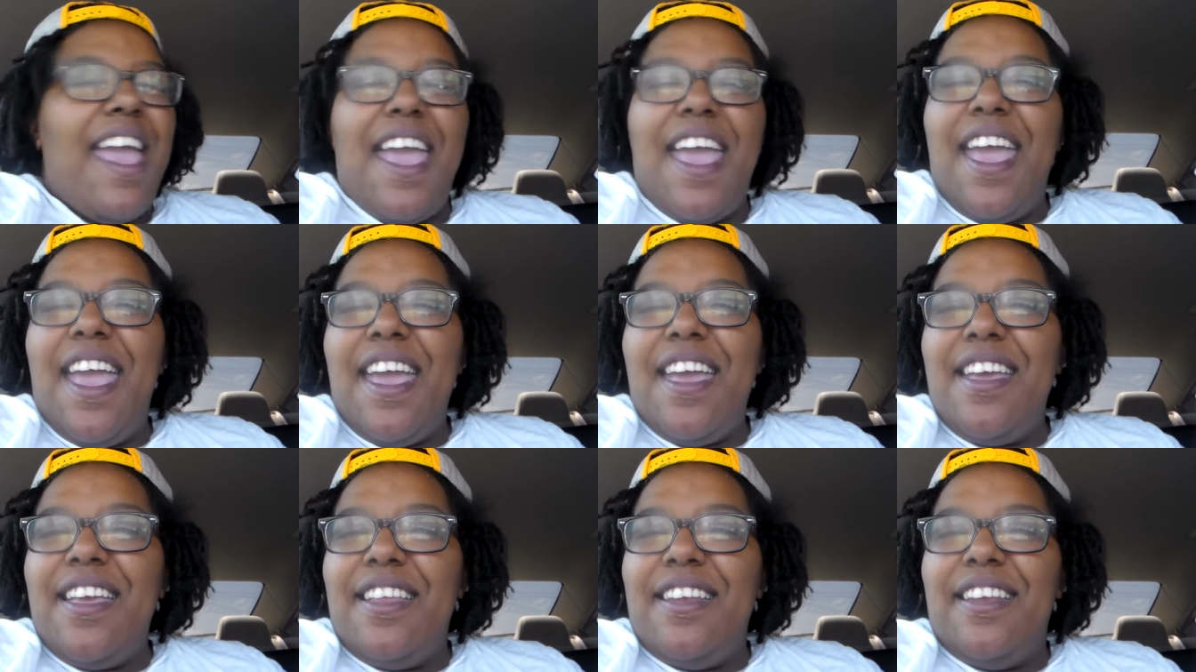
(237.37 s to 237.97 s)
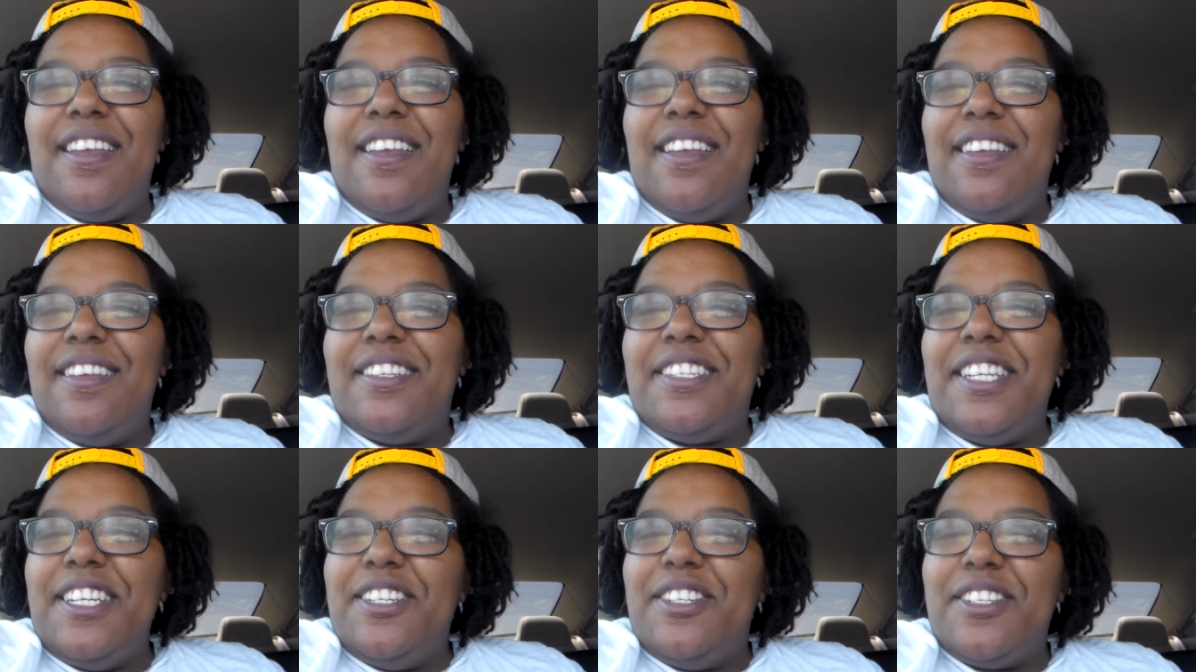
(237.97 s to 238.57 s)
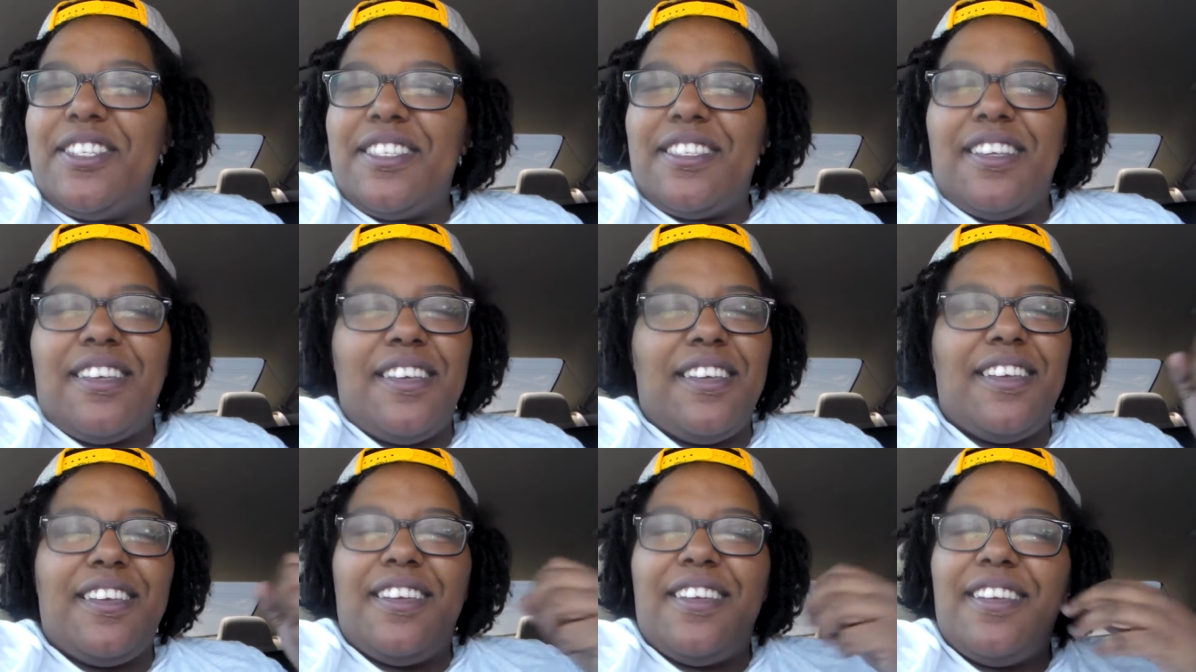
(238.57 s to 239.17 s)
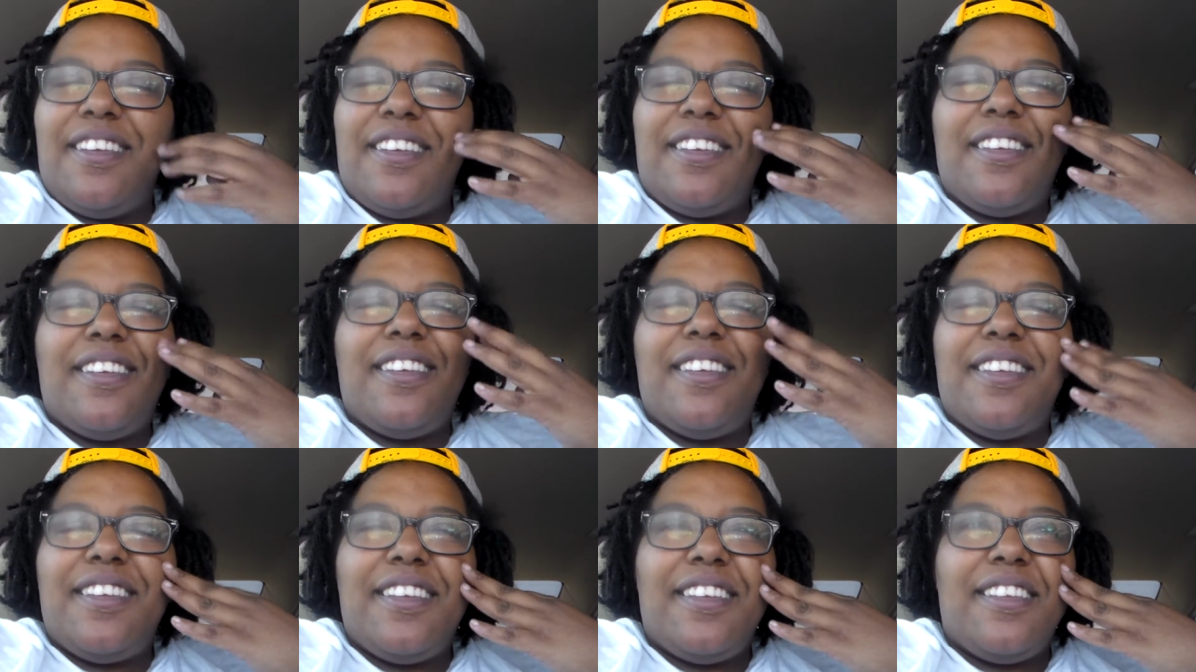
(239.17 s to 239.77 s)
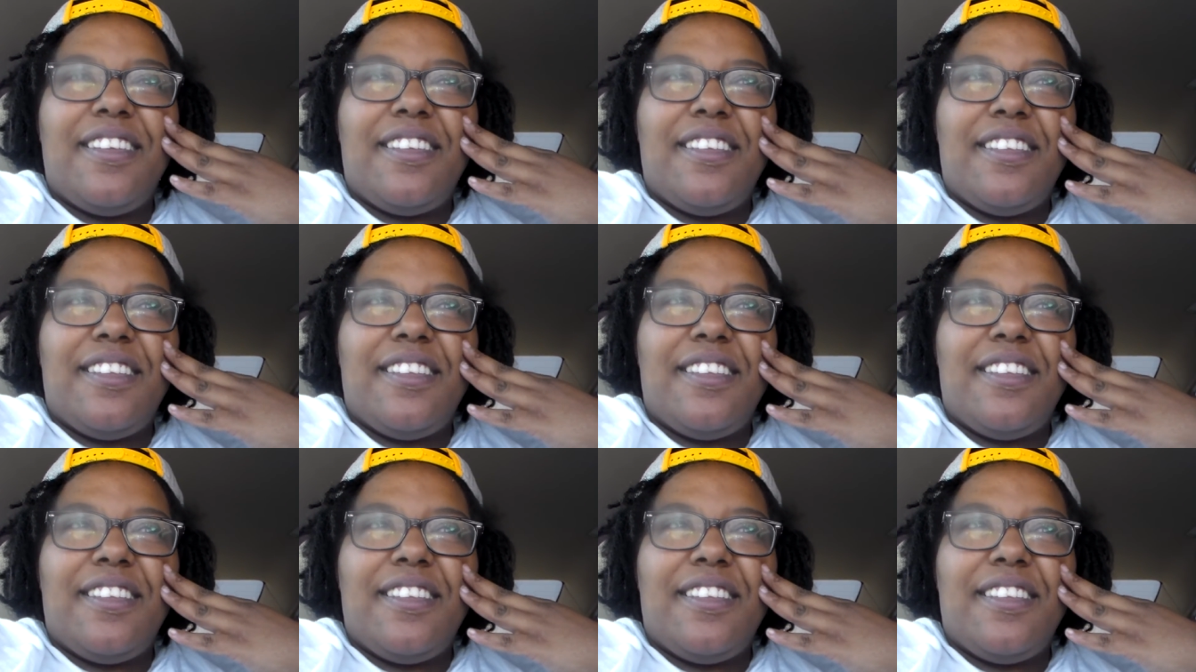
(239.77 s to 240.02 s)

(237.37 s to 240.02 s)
And how old are you? Six.